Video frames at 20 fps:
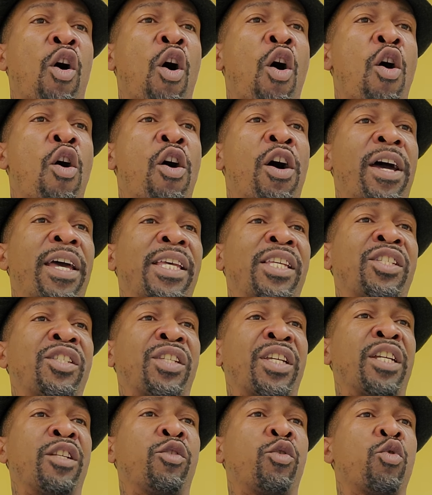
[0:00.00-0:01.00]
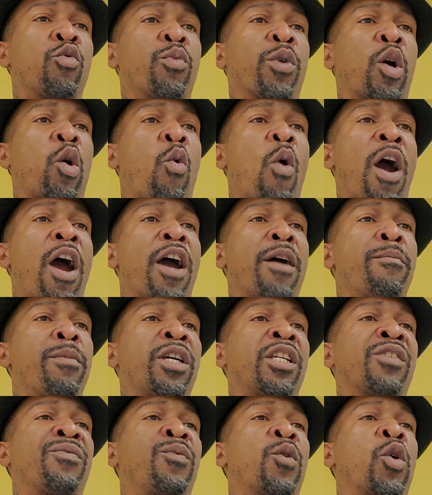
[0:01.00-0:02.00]
are essential
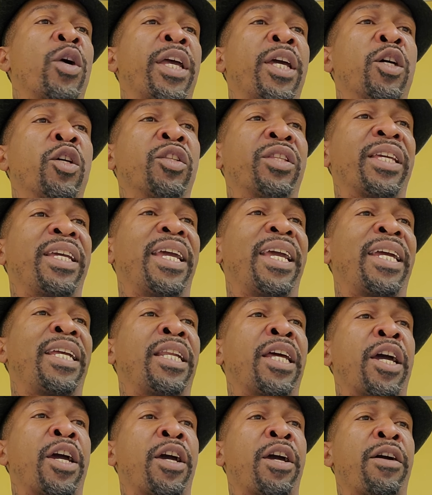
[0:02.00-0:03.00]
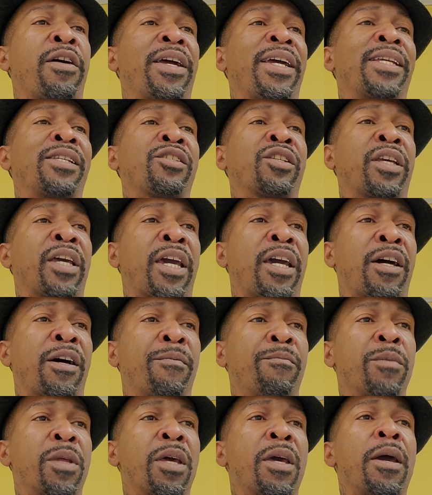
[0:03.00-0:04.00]
requirements for healthy in hair and scalp.
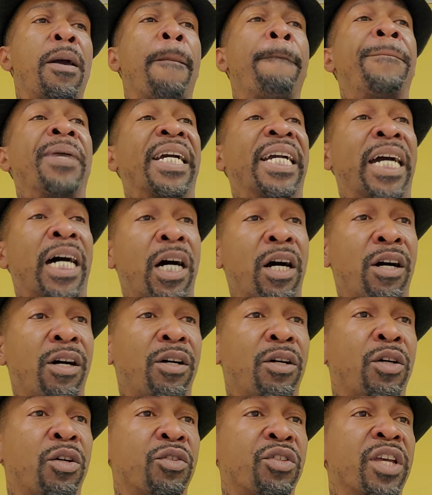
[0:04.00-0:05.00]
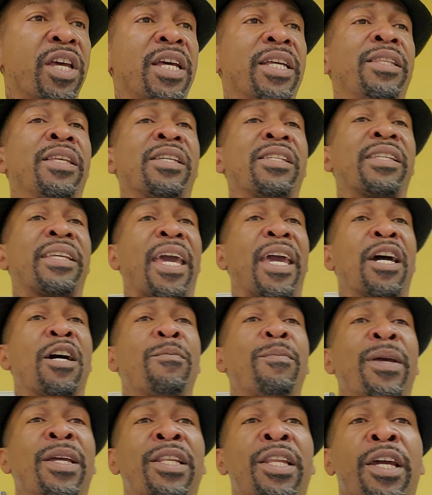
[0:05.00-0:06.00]
Because the scalp
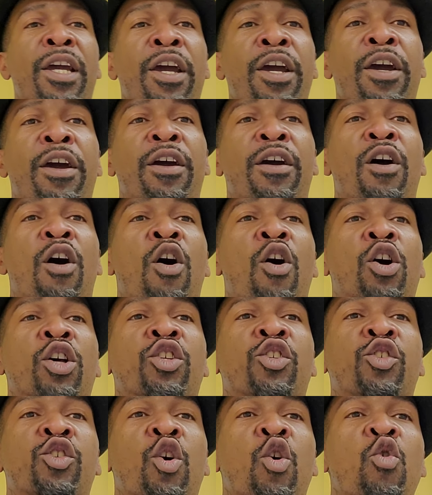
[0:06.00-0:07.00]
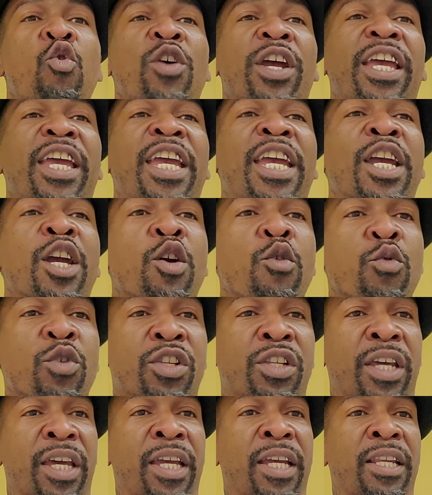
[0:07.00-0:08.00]
and the hair are so
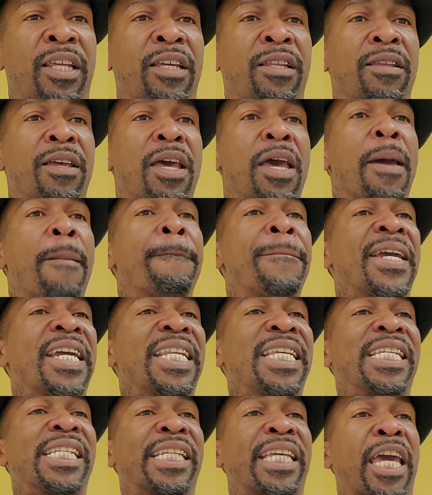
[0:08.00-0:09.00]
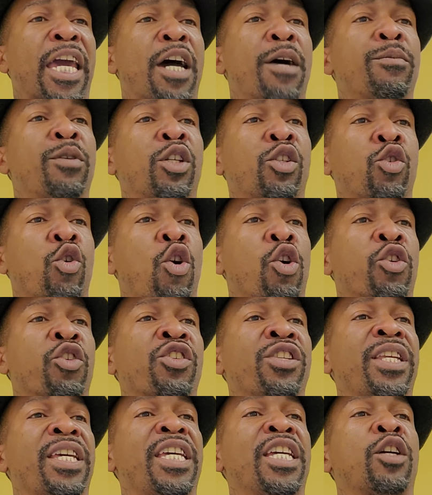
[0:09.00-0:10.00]
irritated, many scalp disorders
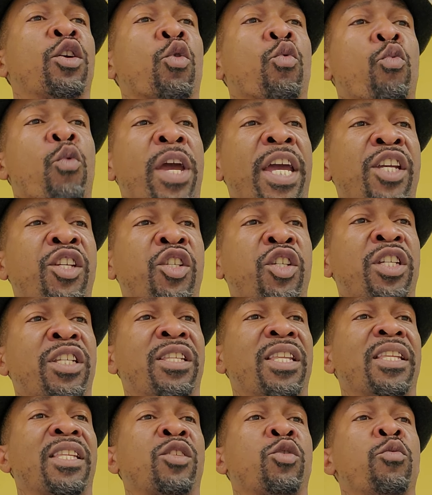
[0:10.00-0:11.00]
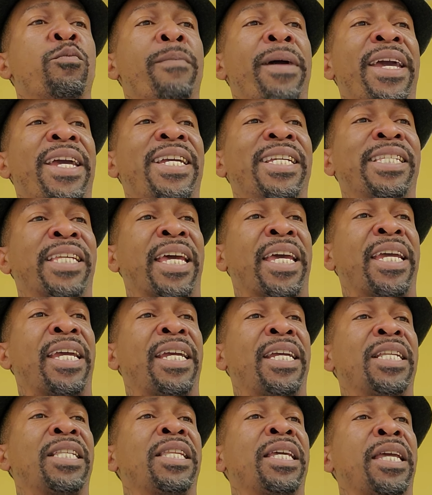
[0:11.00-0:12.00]
need correction to
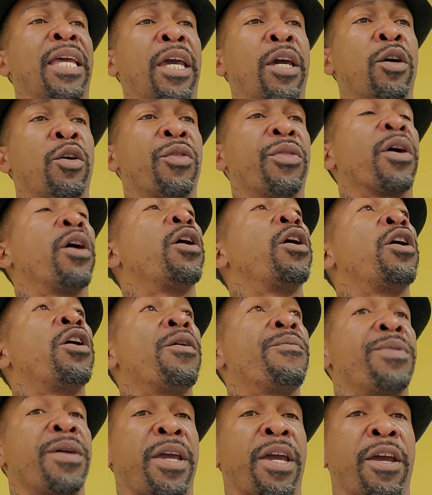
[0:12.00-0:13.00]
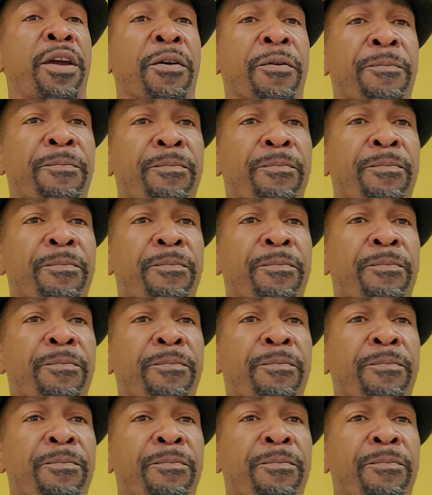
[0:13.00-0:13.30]
maintain the health of the hair.